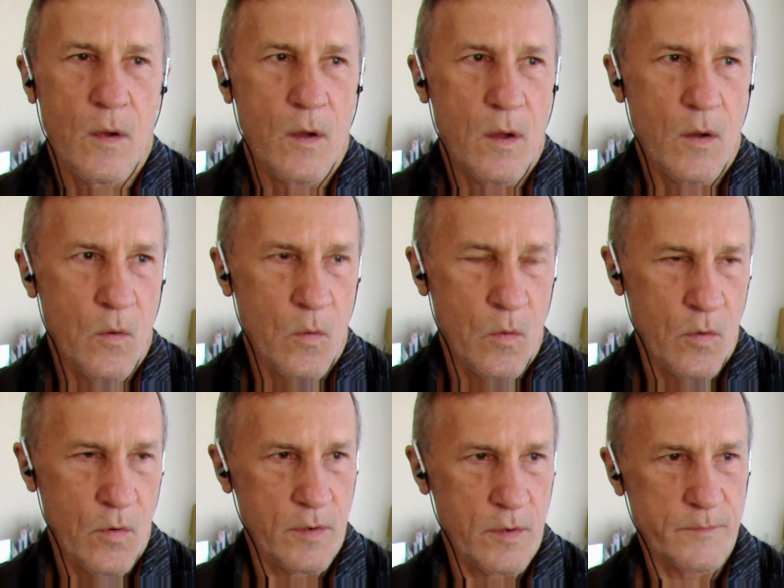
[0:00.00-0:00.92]

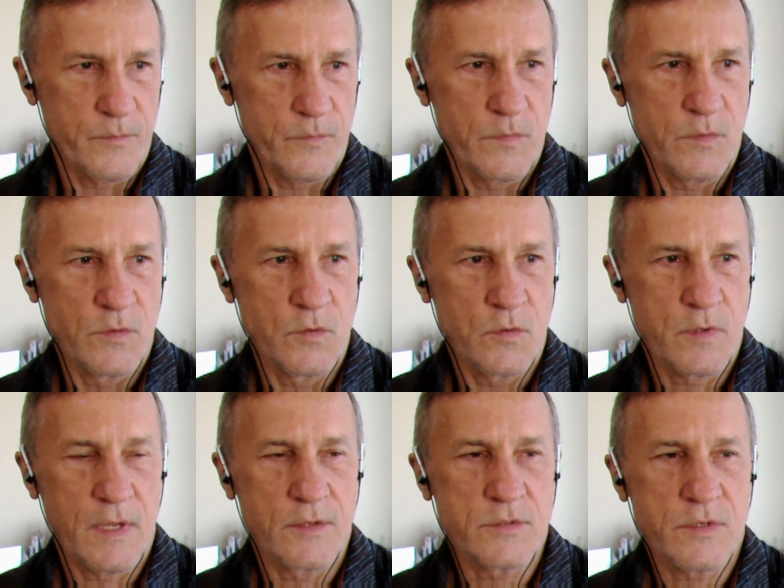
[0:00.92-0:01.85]
Or you
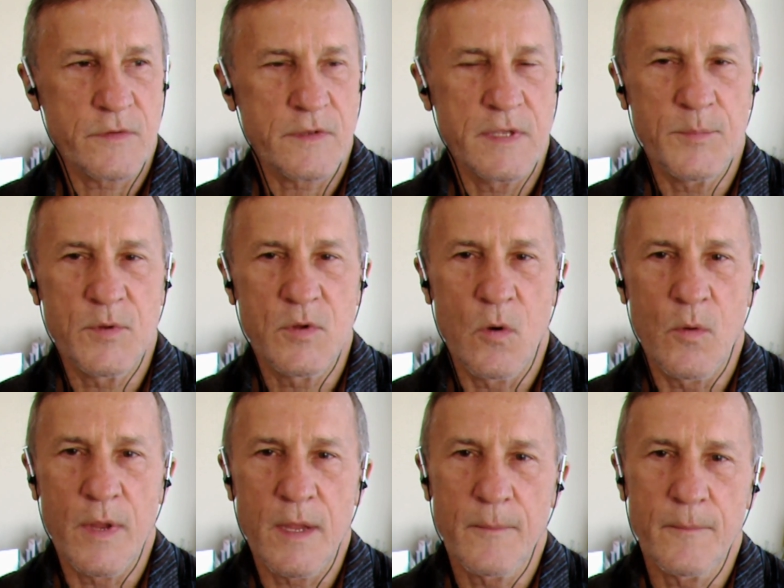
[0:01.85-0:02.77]
can just keep
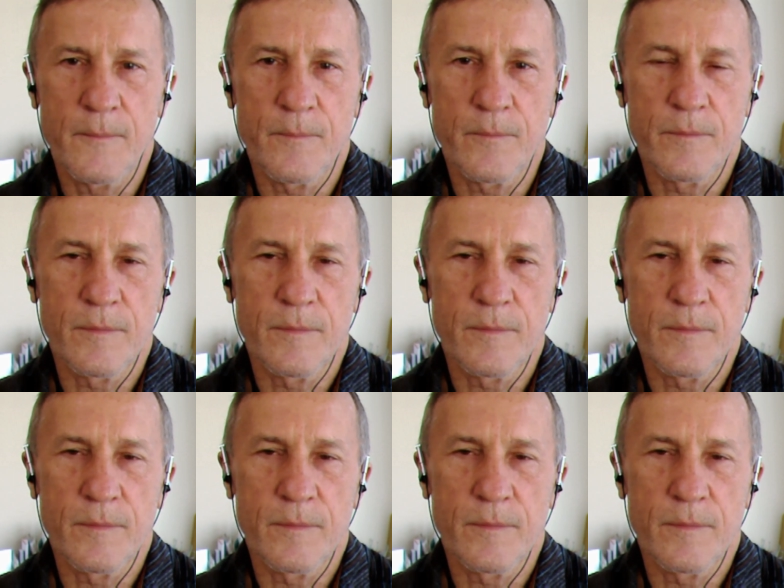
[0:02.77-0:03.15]
going,